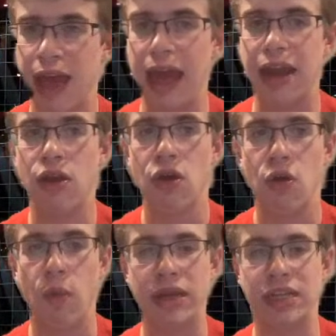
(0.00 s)
And
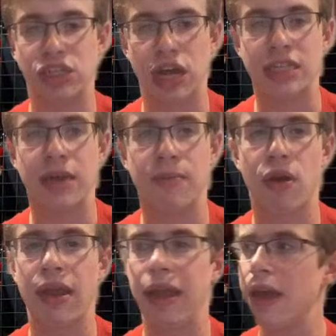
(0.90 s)
when DeJounte
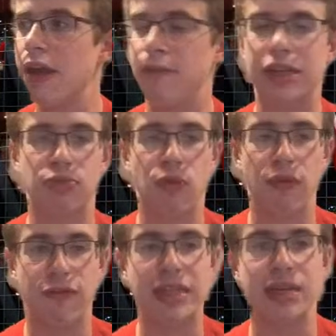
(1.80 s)
Murray
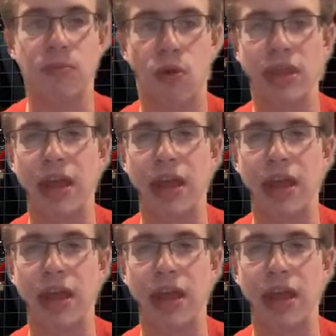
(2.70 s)
fits in more of